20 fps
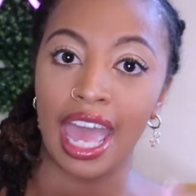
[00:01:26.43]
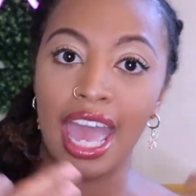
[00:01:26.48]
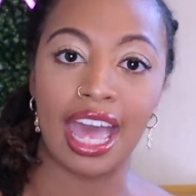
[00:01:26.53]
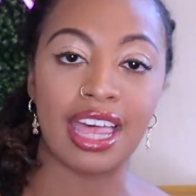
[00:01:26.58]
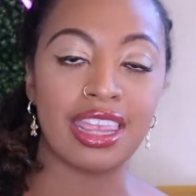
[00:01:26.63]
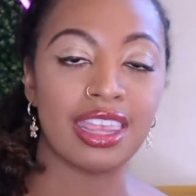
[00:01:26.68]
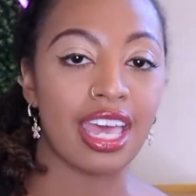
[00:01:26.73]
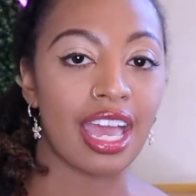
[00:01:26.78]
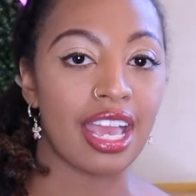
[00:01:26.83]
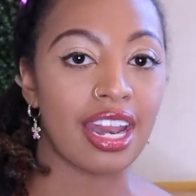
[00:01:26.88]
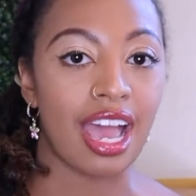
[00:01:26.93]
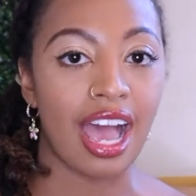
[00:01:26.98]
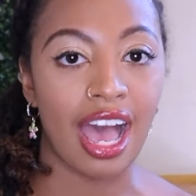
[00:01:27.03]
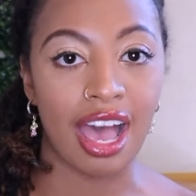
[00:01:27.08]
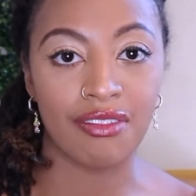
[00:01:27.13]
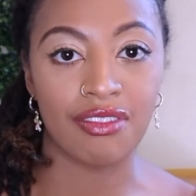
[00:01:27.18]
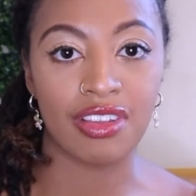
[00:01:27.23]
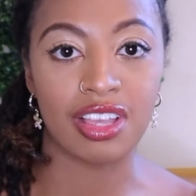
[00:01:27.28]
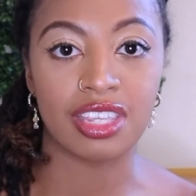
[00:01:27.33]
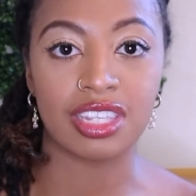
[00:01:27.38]
And then
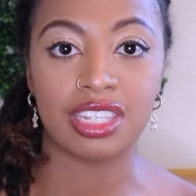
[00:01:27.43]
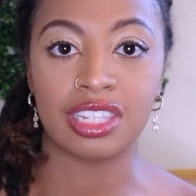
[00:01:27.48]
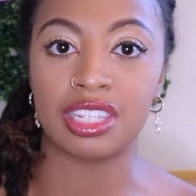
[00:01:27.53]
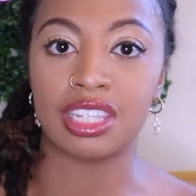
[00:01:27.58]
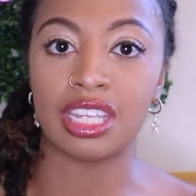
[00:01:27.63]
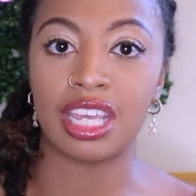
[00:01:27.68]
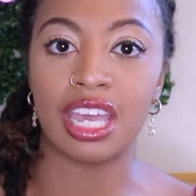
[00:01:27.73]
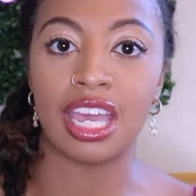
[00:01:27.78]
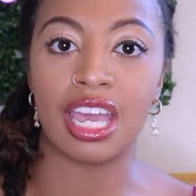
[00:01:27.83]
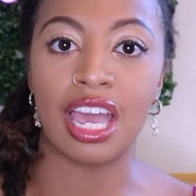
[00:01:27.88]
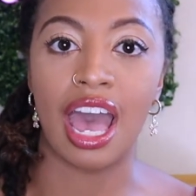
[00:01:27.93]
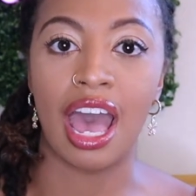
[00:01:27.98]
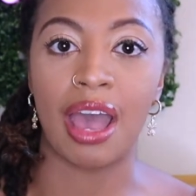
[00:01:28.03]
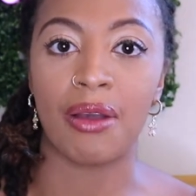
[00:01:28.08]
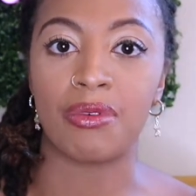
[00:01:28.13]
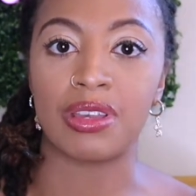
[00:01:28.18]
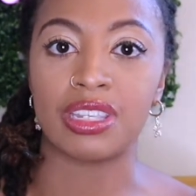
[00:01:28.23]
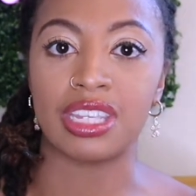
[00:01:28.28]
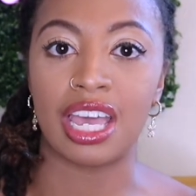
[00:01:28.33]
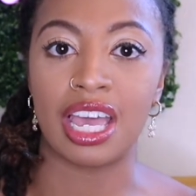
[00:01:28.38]
obviously I
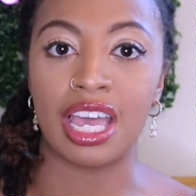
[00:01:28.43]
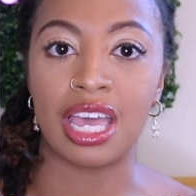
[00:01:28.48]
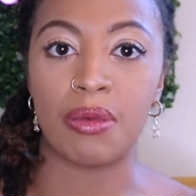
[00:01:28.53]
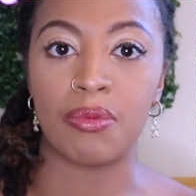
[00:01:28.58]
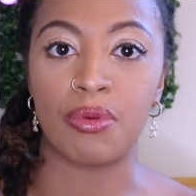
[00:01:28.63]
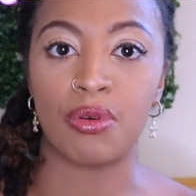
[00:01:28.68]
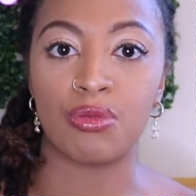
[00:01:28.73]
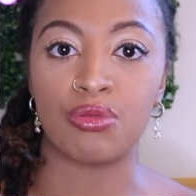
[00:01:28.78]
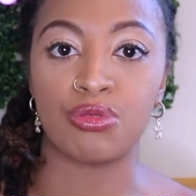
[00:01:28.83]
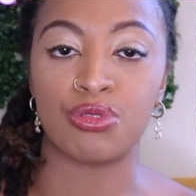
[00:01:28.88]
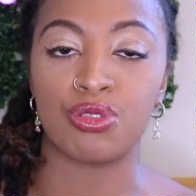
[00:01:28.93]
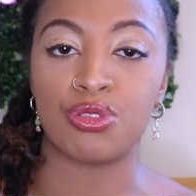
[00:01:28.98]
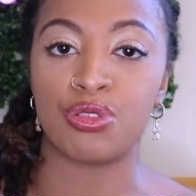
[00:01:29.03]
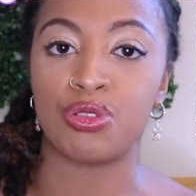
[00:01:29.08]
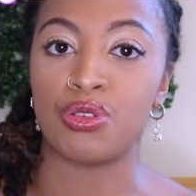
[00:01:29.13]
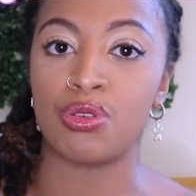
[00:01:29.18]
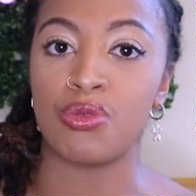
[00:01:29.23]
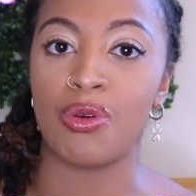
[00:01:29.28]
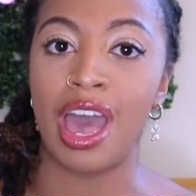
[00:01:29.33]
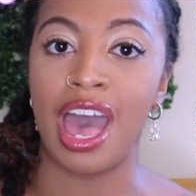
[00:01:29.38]
was able
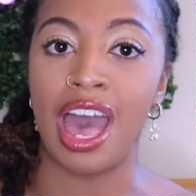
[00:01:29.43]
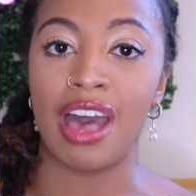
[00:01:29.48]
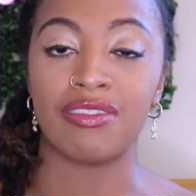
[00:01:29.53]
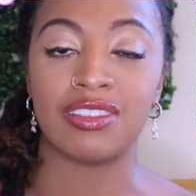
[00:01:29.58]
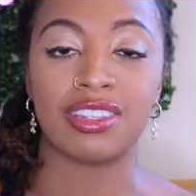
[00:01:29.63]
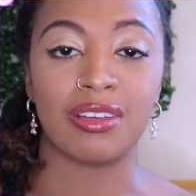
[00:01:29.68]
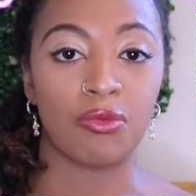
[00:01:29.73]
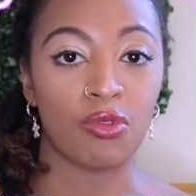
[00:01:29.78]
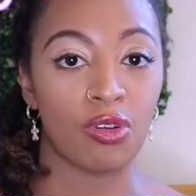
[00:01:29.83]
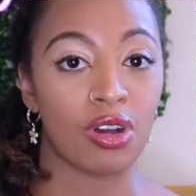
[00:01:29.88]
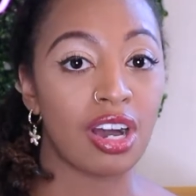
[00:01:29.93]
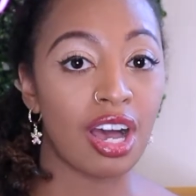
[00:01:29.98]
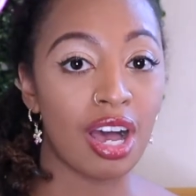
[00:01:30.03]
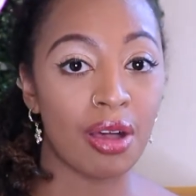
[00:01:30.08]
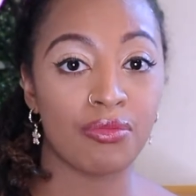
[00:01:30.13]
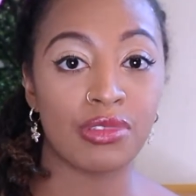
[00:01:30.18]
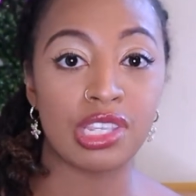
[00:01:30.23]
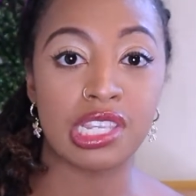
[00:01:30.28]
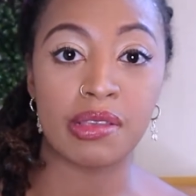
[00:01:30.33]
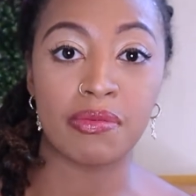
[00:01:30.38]
to have someone
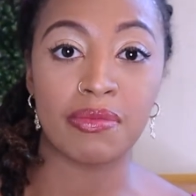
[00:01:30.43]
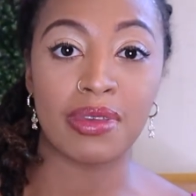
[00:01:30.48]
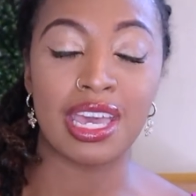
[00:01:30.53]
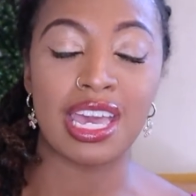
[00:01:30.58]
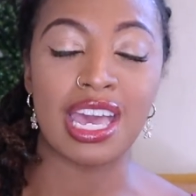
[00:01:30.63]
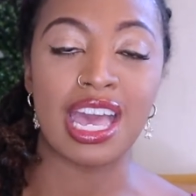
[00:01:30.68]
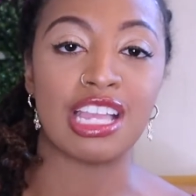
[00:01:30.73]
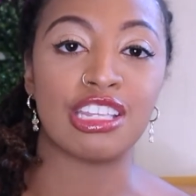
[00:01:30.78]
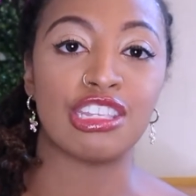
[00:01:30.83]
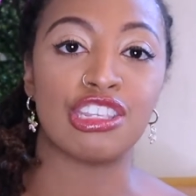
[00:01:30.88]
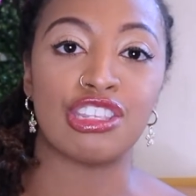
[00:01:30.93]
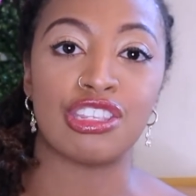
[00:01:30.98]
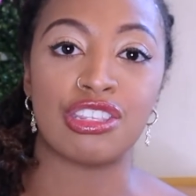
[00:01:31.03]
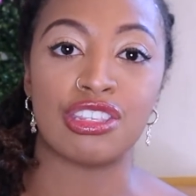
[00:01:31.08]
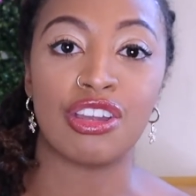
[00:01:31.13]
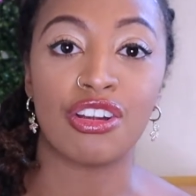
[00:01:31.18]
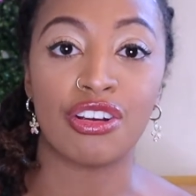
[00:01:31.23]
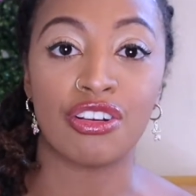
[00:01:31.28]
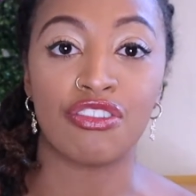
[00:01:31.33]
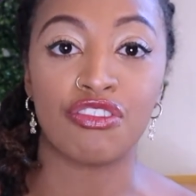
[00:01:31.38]
come to me and
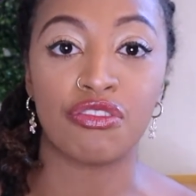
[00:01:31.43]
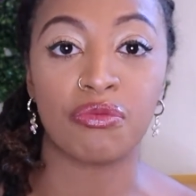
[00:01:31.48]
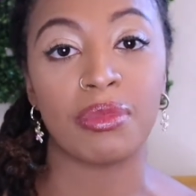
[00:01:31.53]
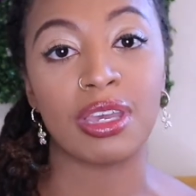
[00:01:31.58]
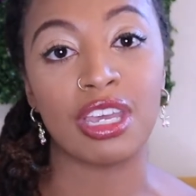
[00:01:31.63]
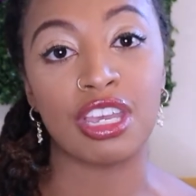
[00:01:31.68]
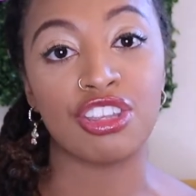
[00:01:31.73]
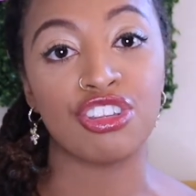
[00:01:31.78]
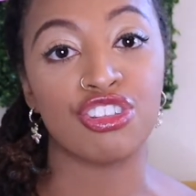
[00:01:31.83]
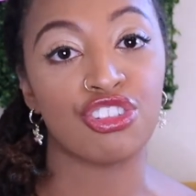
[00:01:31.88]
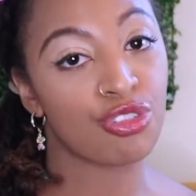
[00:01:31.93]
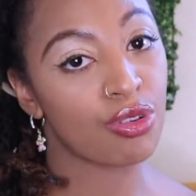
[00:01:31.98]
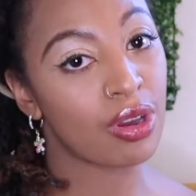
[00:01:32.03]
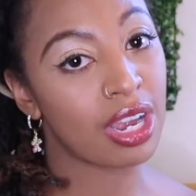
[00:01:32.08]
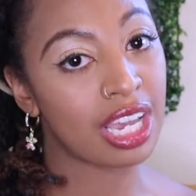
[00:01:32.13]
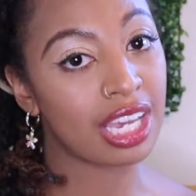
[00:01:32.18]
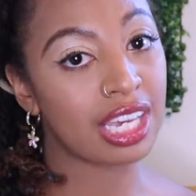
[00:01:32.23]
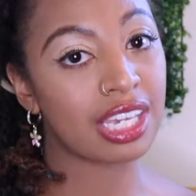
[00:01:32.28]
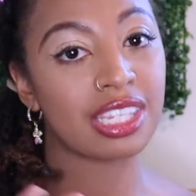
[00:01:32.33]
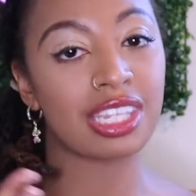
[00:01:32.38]
serve me
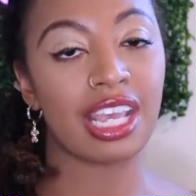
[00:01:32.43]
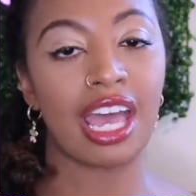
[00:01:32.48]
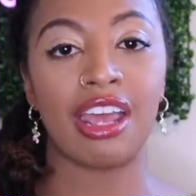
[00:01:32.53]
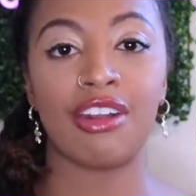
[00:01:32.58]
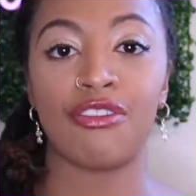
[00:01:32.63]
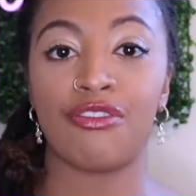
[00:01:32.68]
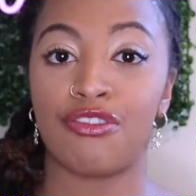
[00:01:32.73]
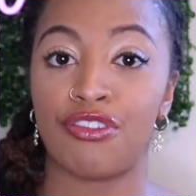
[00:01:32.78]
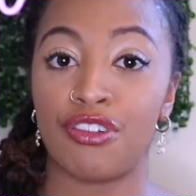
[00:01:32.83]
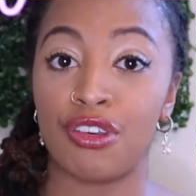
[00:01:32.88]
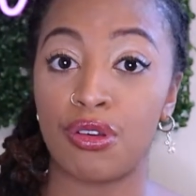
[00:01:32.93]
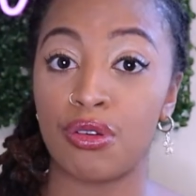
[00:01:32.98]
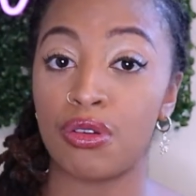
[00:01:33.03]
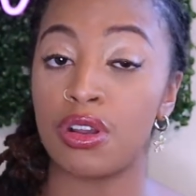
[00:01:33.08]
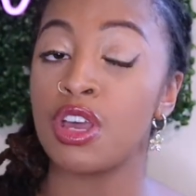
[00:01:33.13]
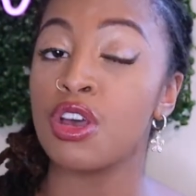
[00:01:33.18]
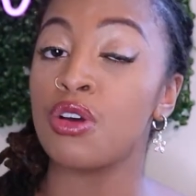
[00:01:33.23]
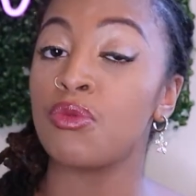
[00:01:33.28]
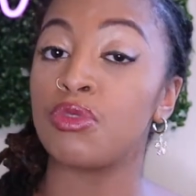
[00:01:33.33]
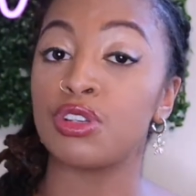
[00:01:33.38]
drinks and food,
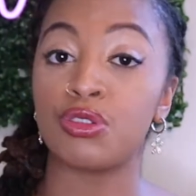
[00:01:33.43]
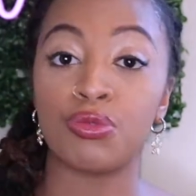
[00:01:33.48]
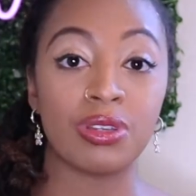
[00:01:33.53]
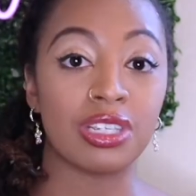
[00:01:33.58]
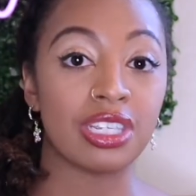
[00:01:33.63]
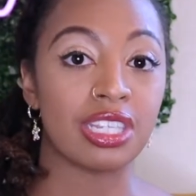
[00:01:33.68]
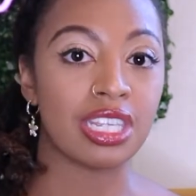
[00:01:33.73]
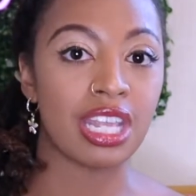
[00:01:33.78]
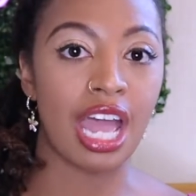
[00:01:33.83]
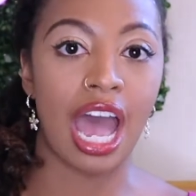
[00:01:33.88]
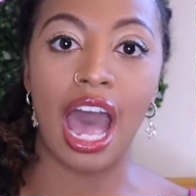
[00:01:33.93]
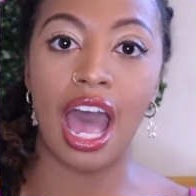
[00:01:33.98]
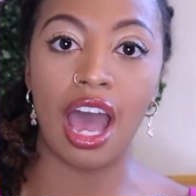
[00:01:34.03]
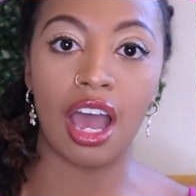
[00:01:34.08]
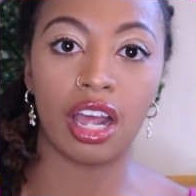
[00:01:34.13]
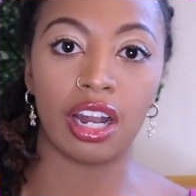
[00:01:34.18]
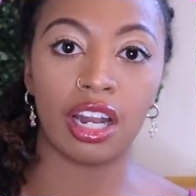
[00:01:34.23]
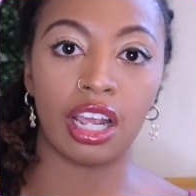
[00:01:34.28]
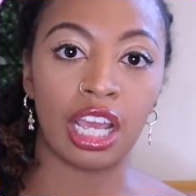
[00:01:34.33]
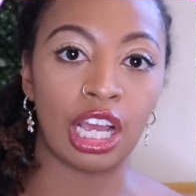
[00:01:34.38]
which was
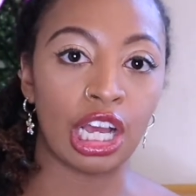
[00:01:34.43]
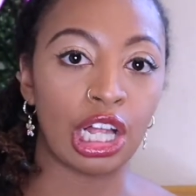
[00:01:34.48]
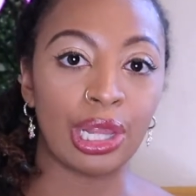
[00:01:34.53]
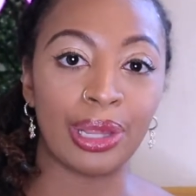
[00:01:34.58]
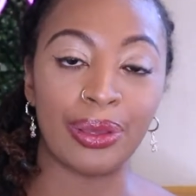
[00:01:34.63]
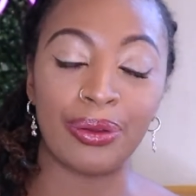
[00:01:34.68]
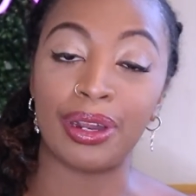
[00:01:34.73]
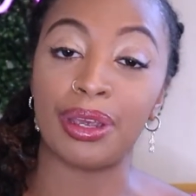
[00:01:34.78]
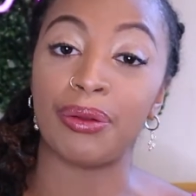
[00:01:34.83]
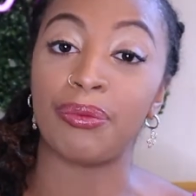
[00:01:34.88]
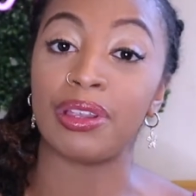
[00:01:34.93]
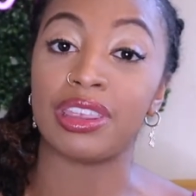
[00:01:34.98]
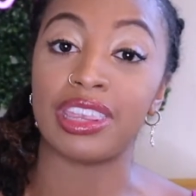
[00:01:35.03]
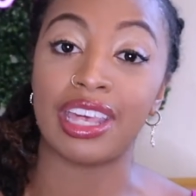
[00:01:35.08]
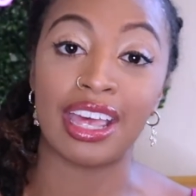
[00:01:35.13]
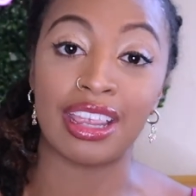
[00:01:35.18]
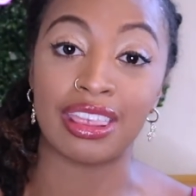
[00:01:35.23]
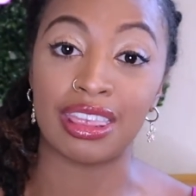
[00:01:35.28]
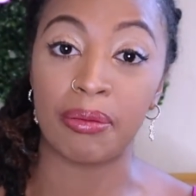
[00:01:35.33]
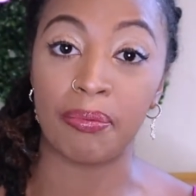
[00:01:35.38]
not included
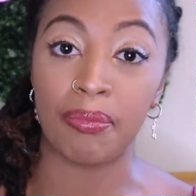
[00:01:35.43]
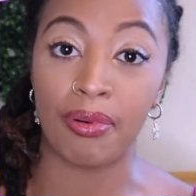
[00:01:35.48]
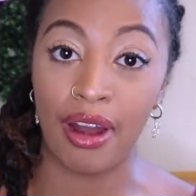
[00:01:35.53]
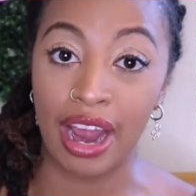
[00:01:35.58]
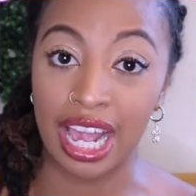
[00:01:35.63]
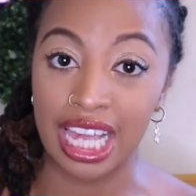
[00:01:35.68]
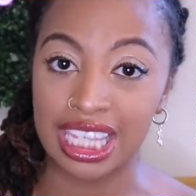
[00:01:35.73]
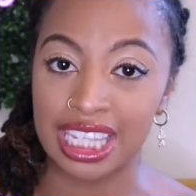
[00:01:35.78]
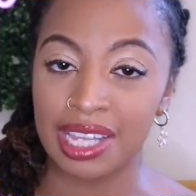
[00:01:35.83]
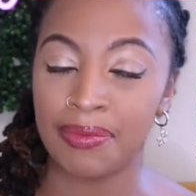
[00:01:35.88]
within the price.